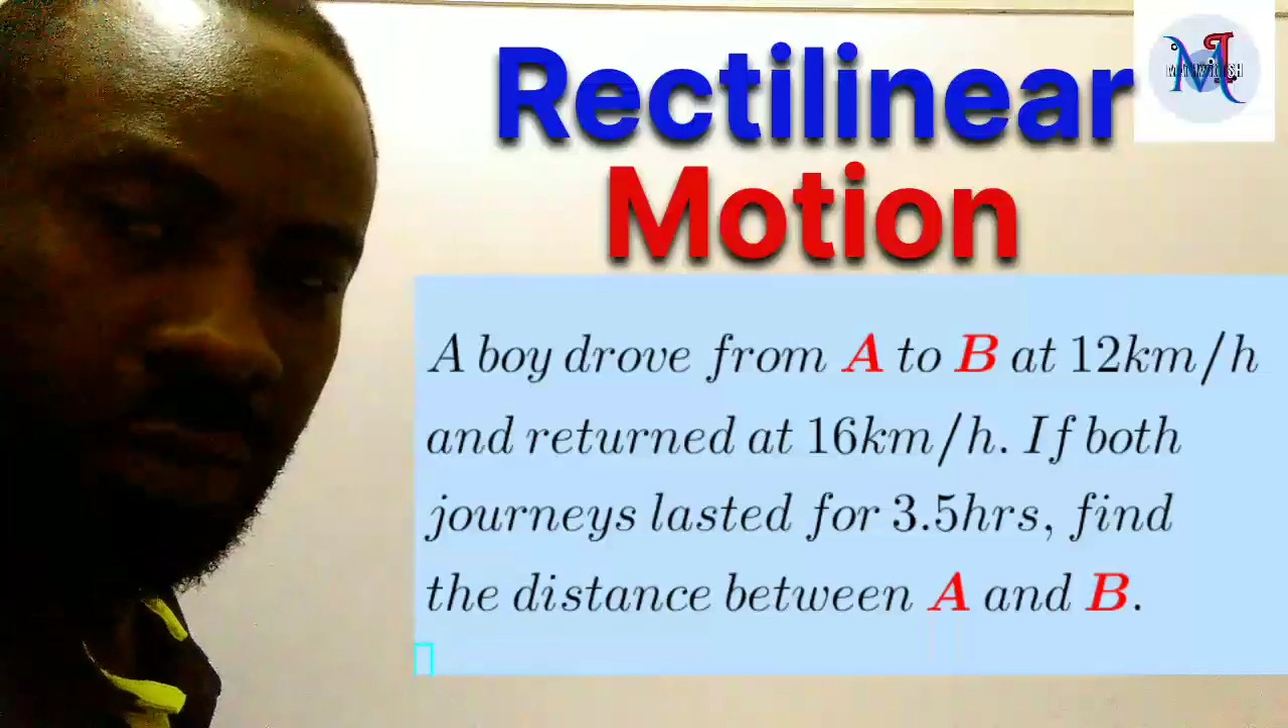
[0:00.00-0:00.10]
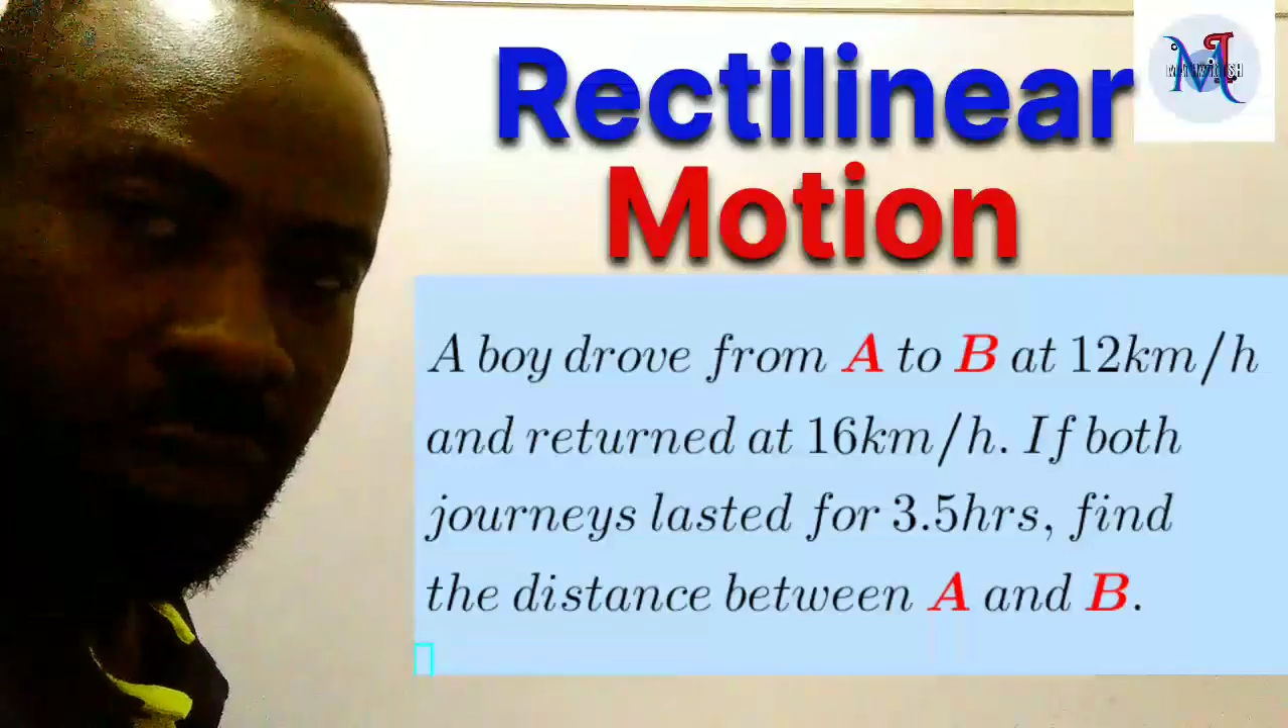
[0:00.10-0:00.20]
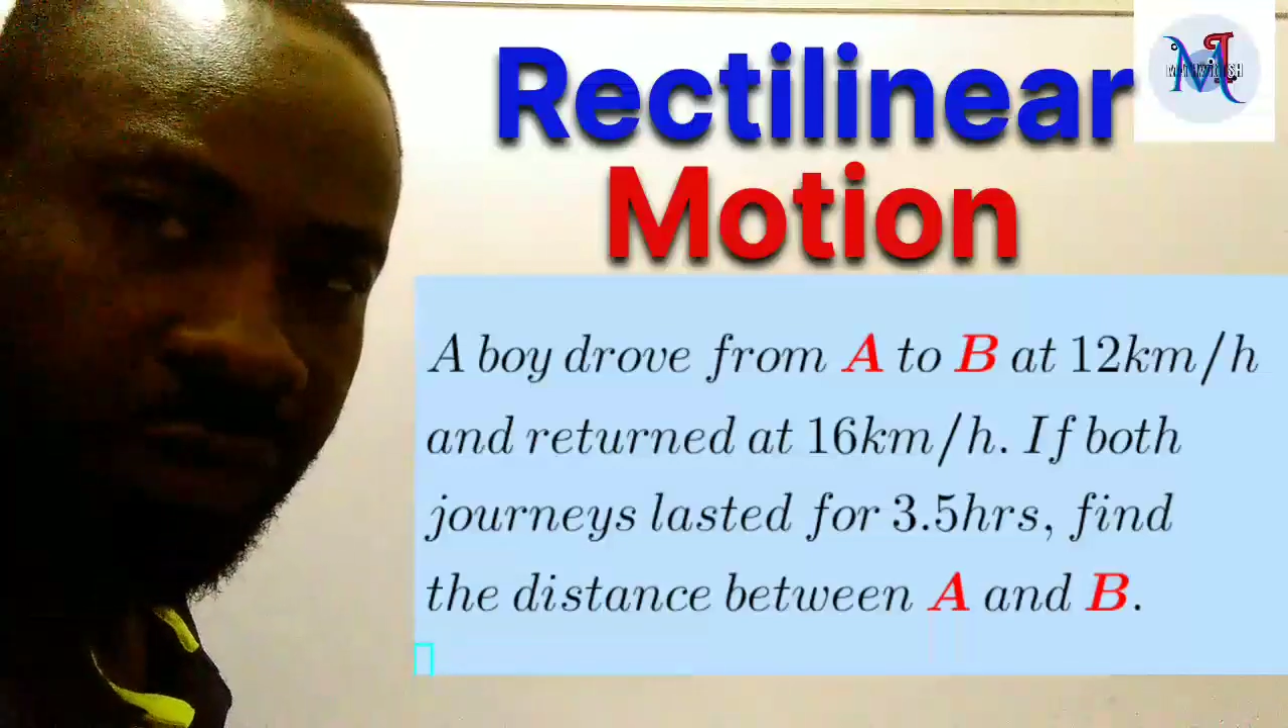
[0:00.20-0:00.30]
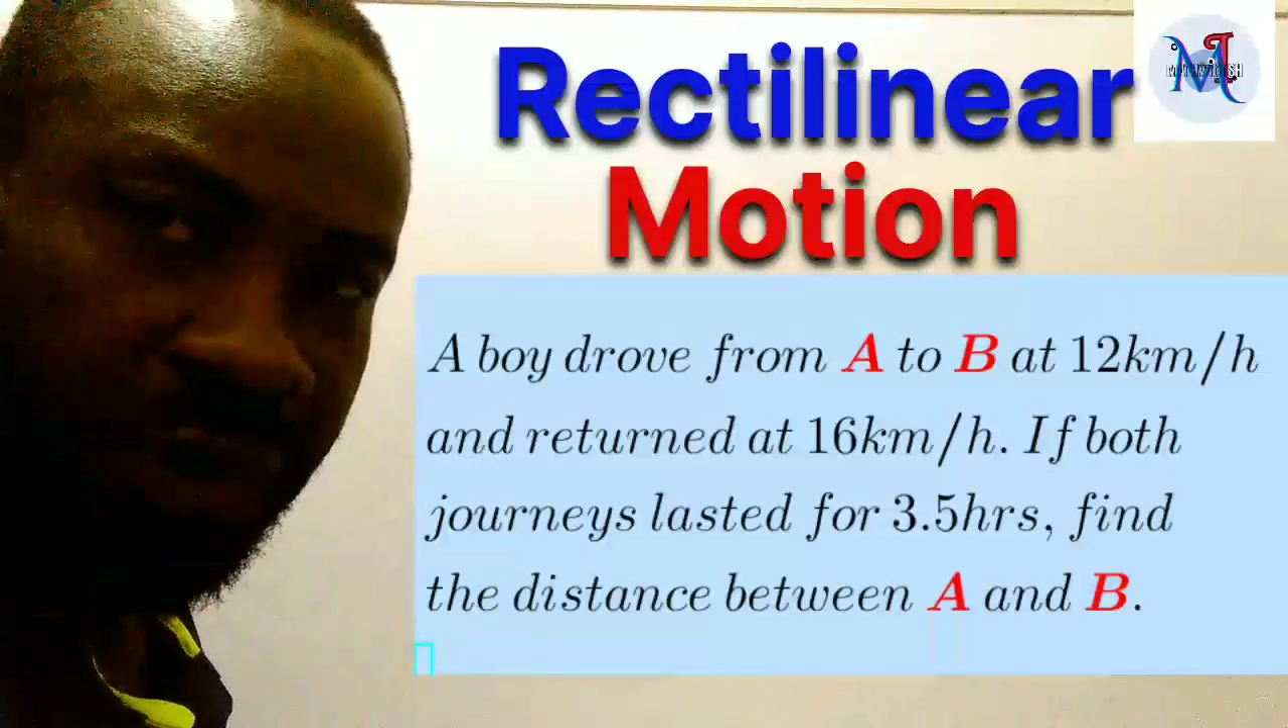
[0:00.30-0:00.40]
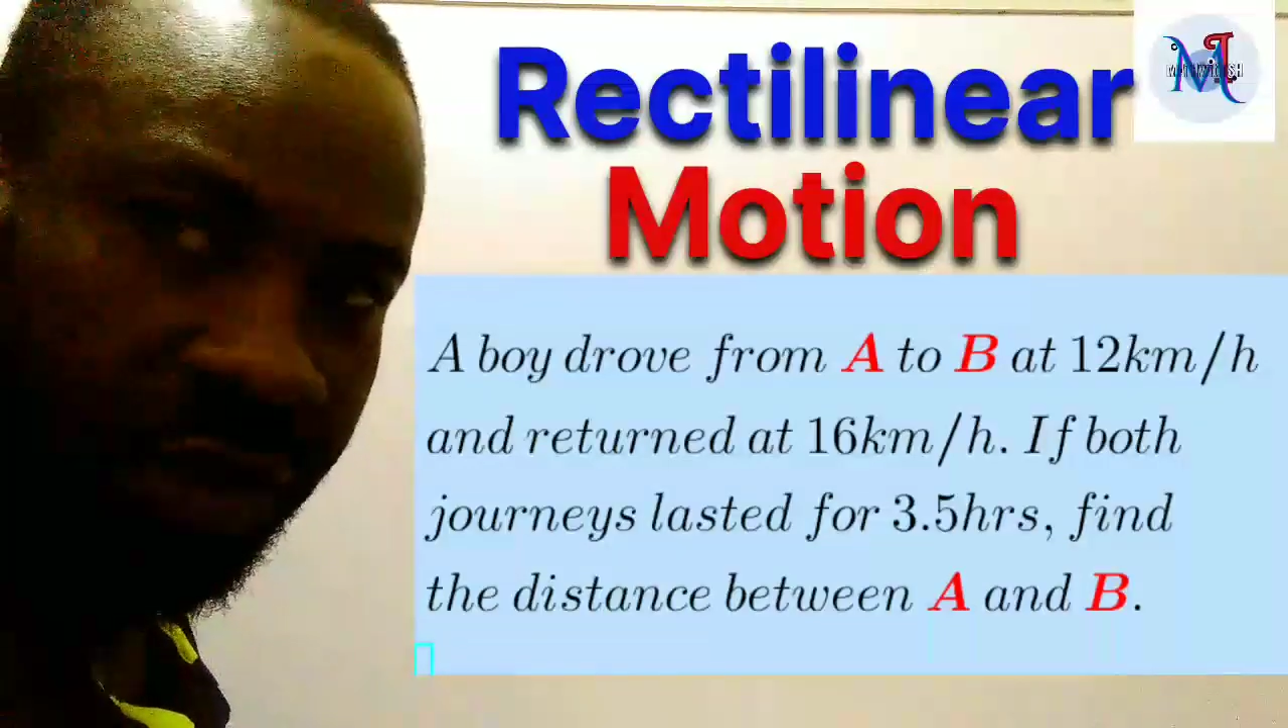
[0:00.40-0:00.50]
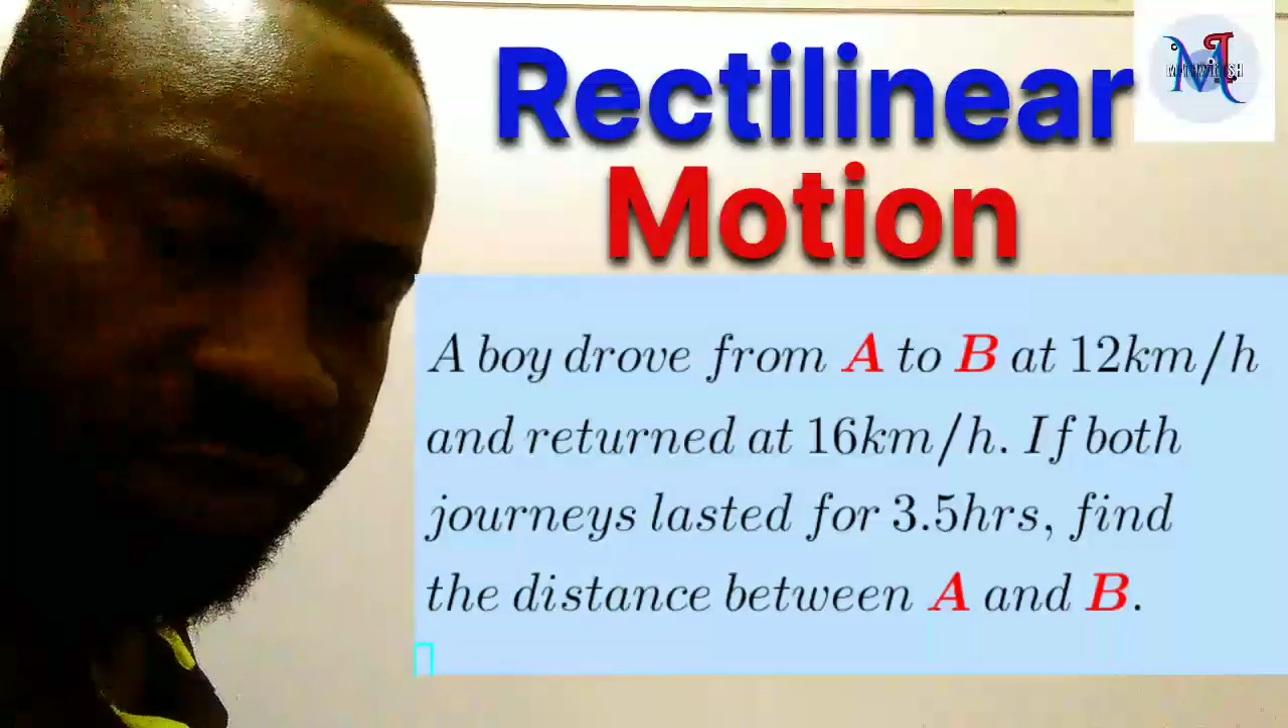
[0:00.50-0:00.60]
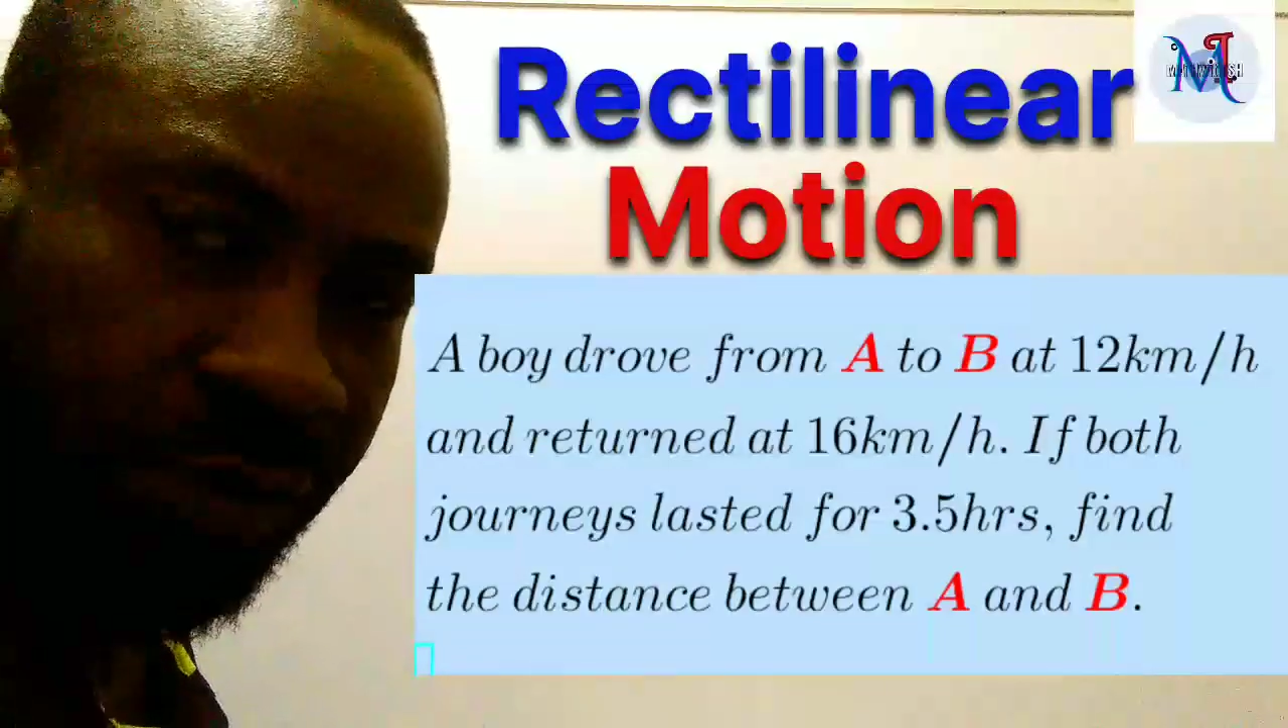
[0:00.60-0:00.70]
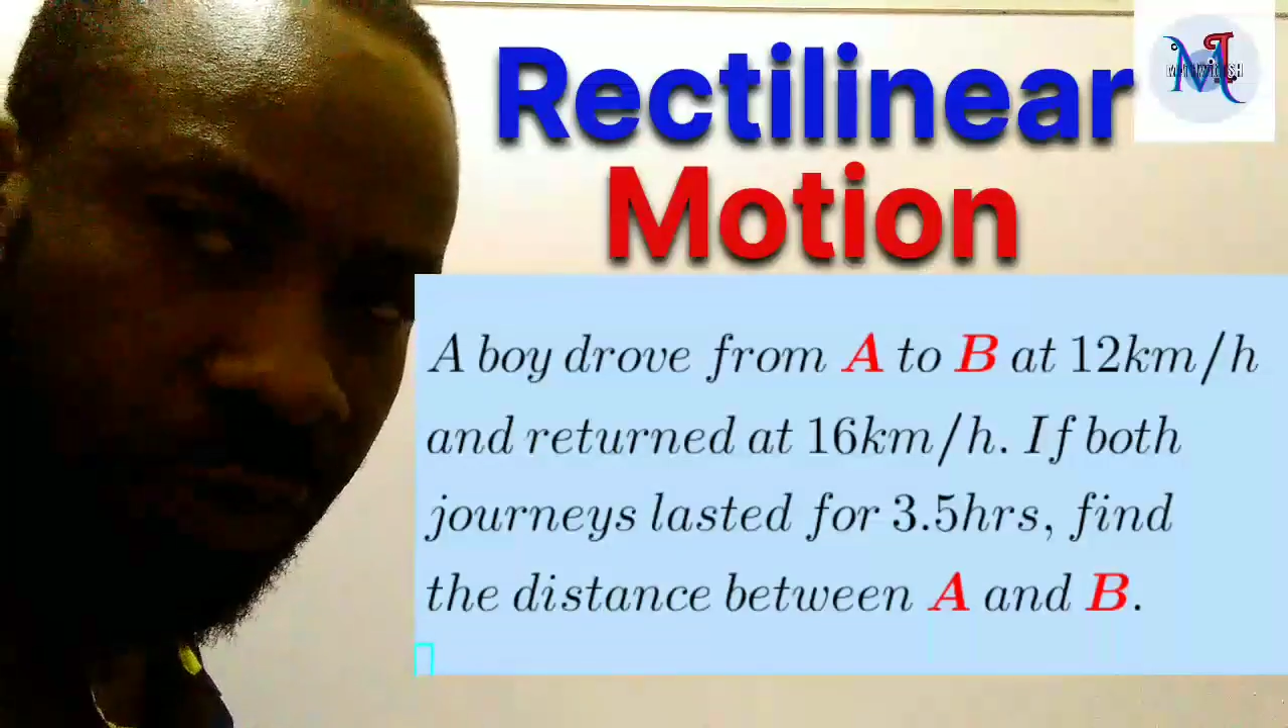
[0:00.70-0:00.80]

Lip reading: Okay, so